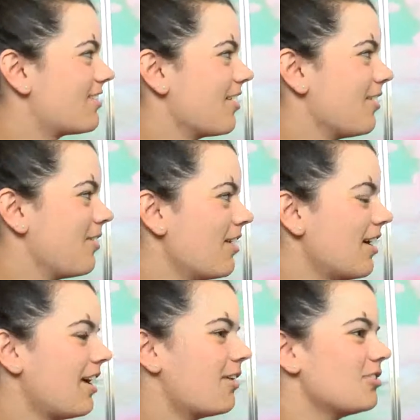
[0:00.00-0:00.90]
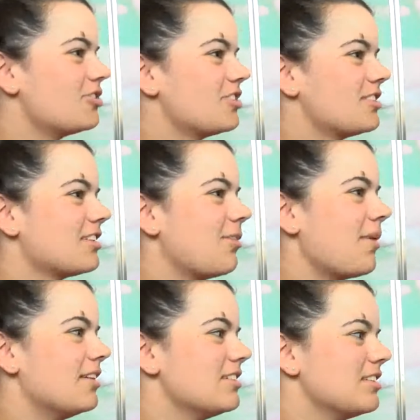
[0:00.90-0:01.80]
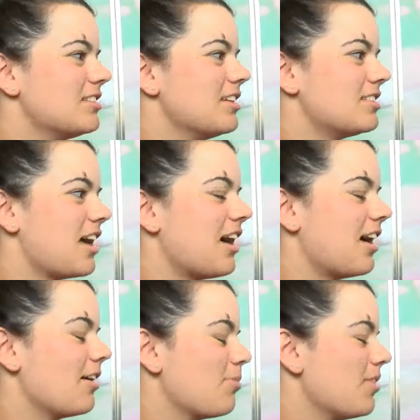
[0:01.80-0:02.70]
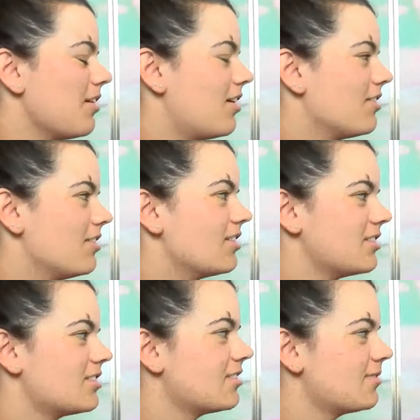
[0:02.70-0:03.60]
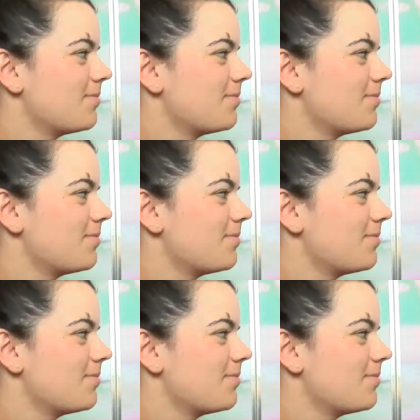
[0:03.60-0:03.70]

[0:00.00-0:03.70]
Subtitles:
So it was just amazing to see us that high up on the list.